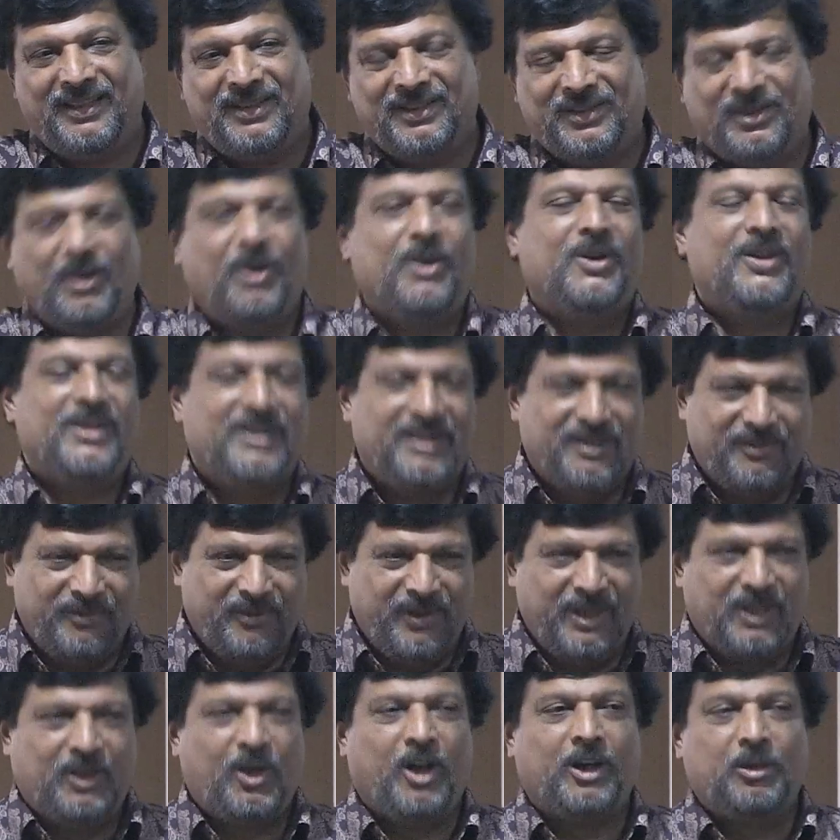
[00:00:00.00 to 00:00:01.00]
So
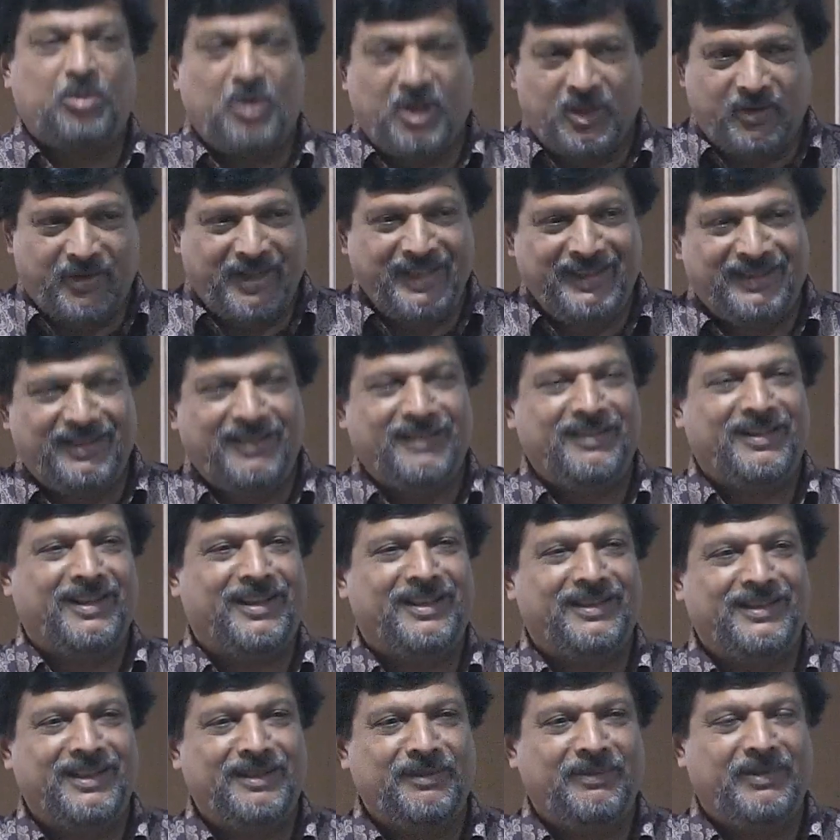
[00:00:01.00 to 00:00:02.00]
we talk about reason
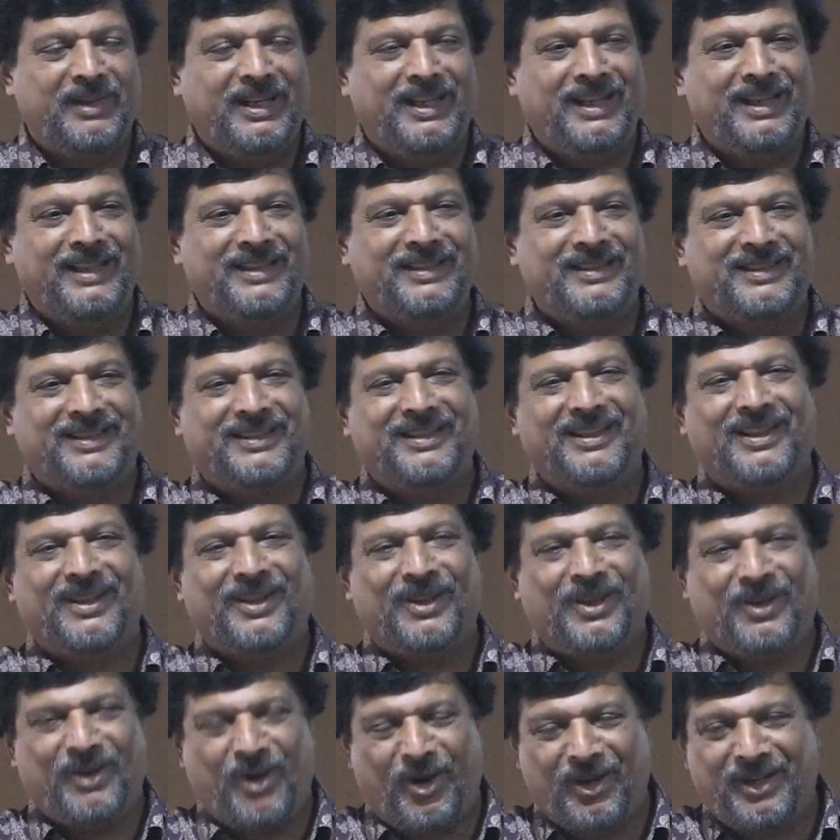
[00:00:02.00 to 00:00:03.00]
rather than feelings,
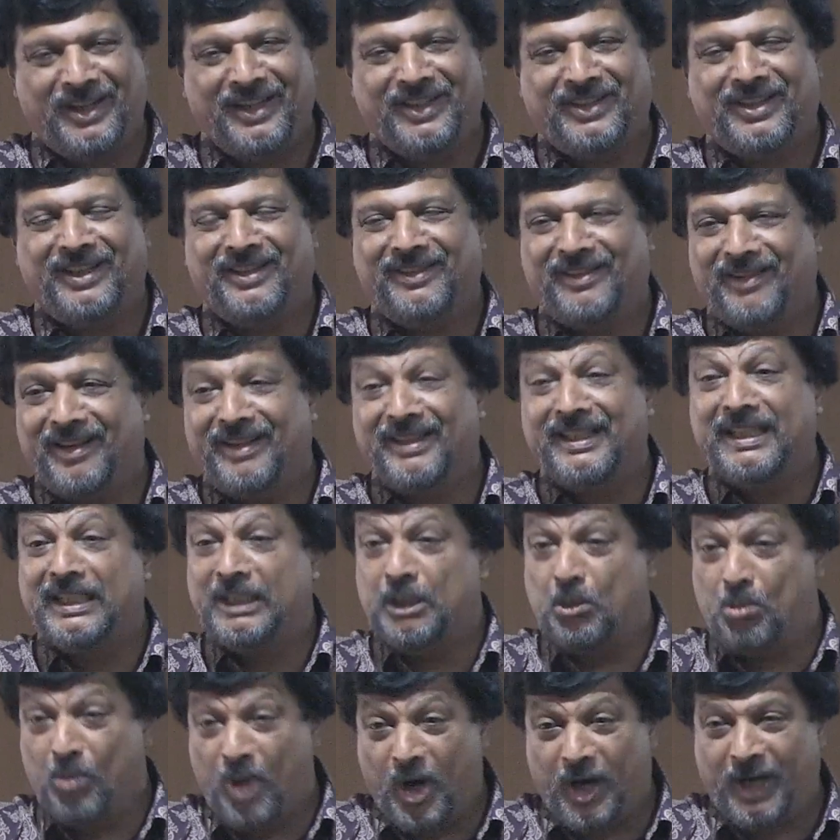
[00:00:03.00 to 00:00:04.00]
cognition rather than
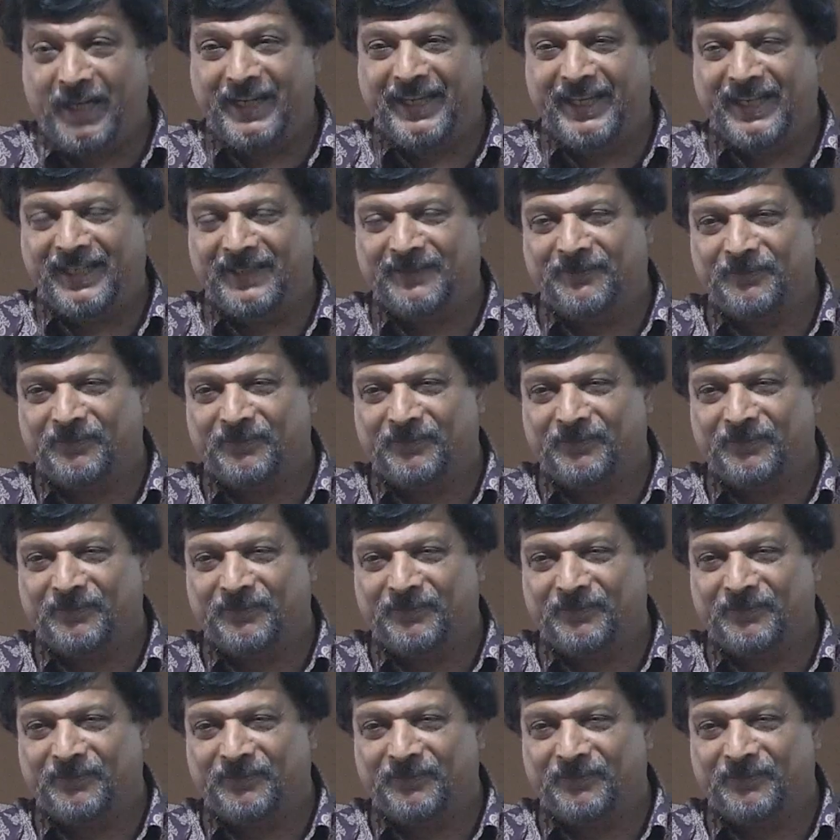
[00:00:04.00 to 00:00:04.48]
the body.